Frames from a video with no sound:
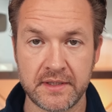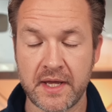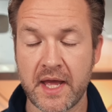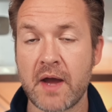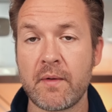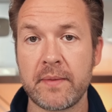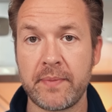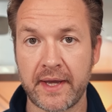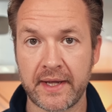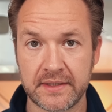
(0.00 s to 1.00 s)
How I
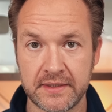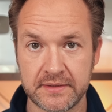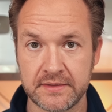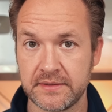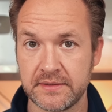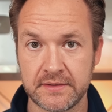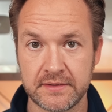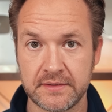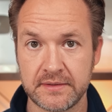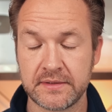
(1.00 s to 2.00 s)
pack.
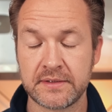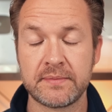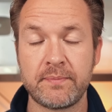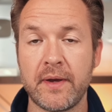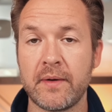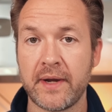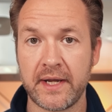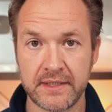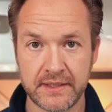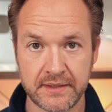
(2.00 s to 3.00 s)

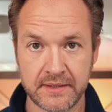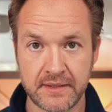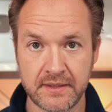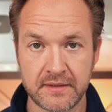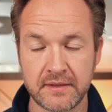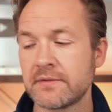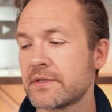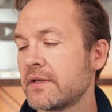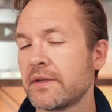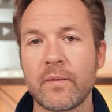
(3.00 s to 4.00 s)
Spellbinding. Now
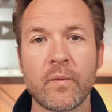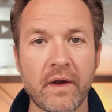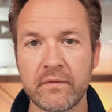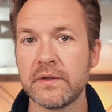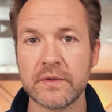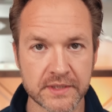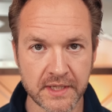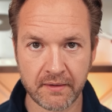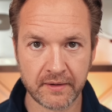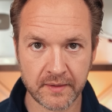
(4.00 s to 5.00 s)
there's nothing
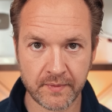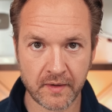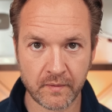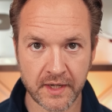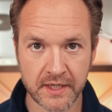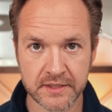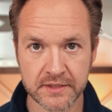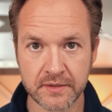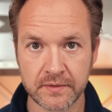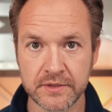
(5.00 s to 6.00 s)
revolutionary about what I
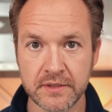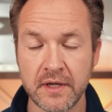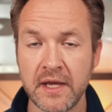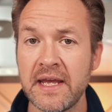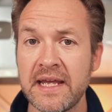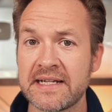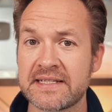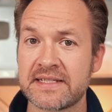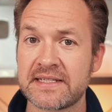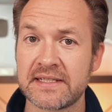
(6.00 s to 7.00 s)
just told you.
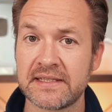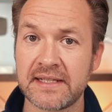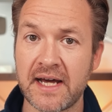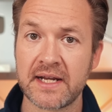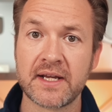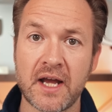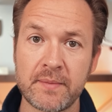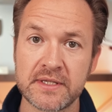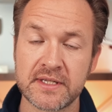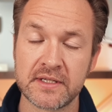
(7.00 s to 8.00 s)
It's just a lot of
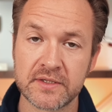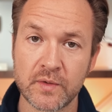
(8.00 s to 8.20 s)
common sense